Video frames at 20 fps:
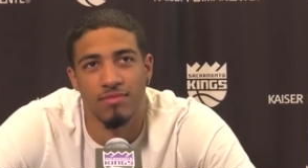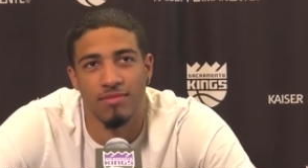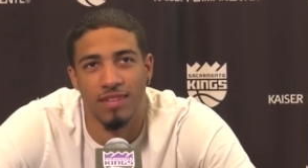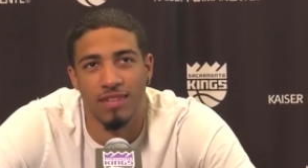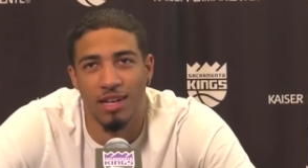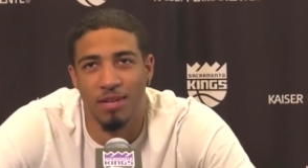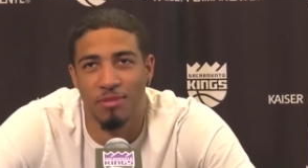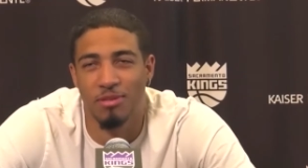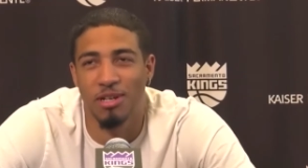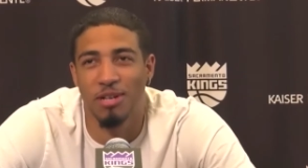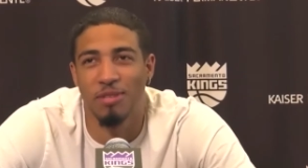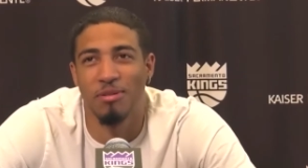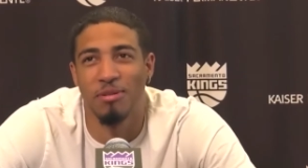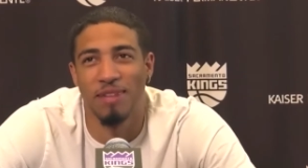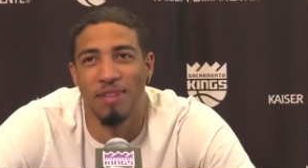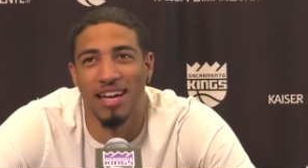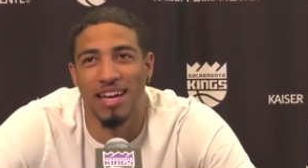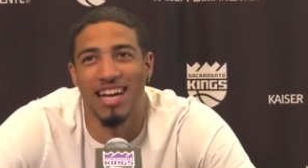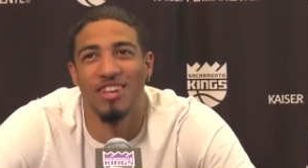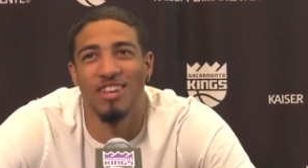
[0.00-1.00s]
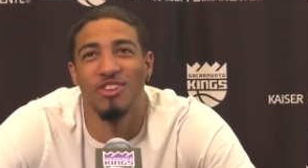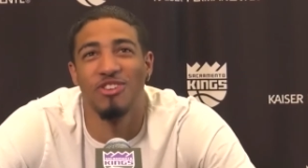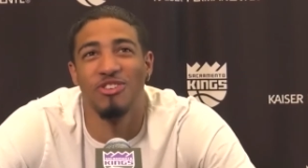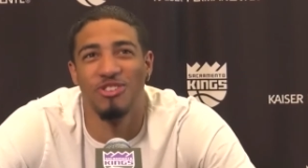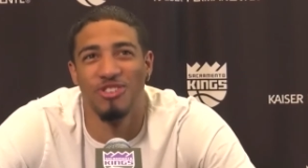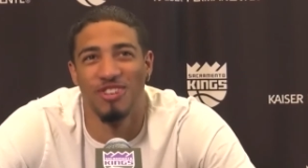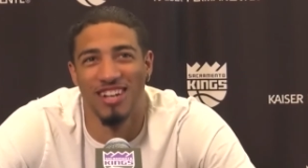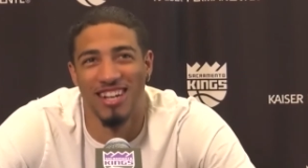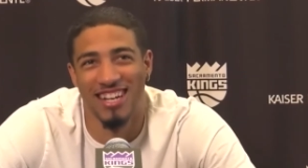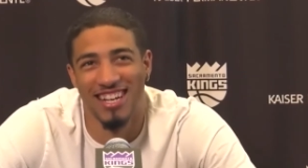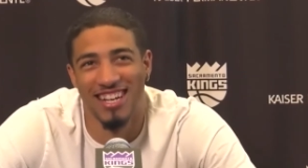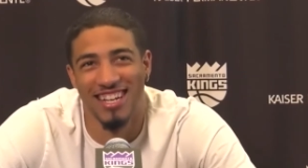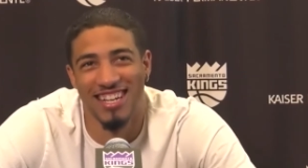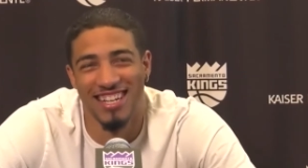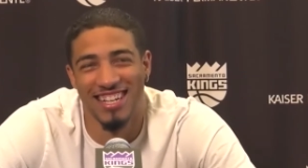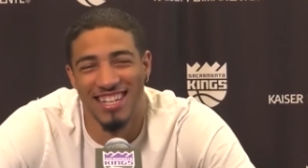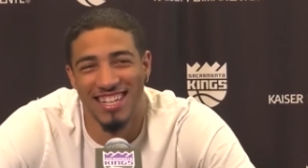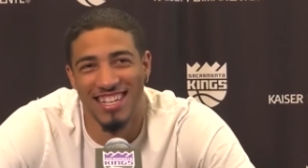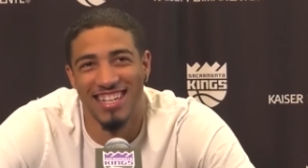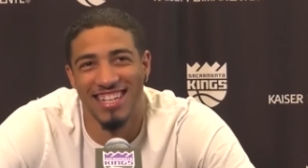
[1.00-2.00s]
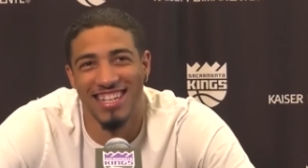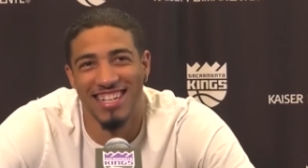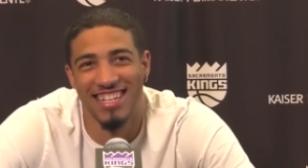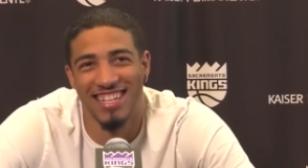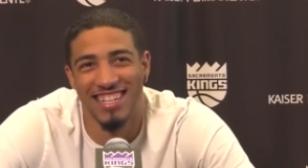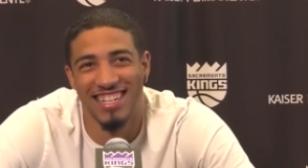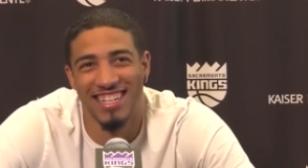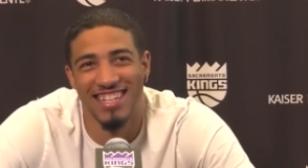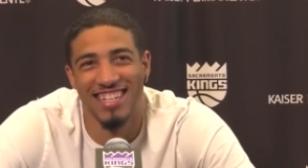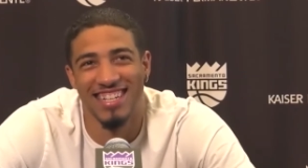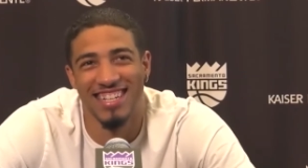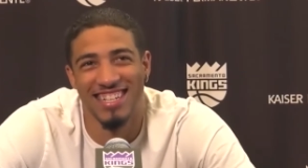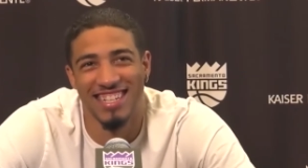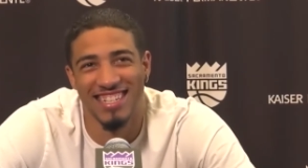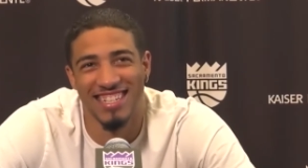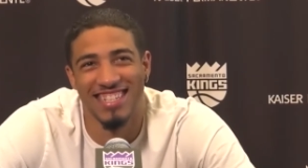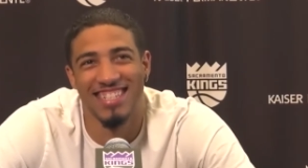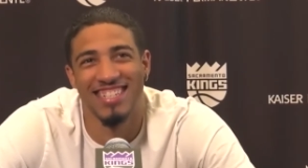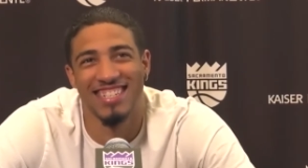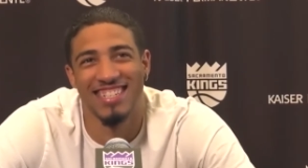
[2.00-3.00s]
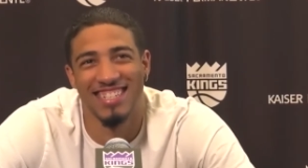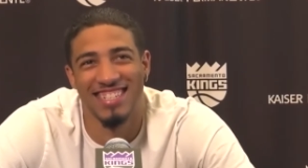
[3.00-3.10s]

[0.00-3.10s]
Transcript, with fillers: I'm good, man. How you doing? Doing good, doing good.